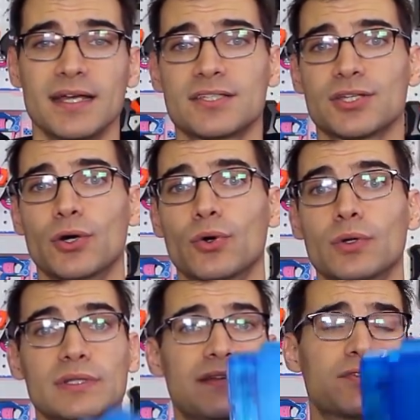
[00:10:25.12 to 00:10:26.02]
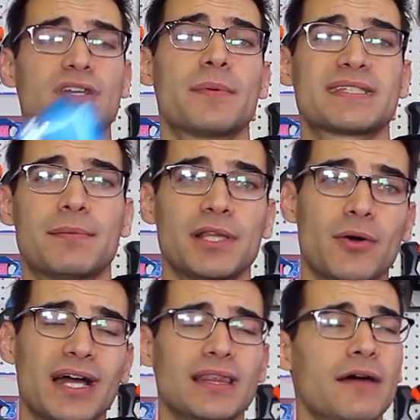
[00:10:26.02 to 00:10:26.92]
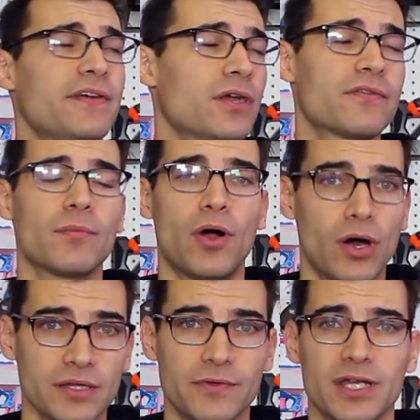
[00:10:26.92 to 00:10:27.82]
So leave those comments down below. I love hearing from all of you.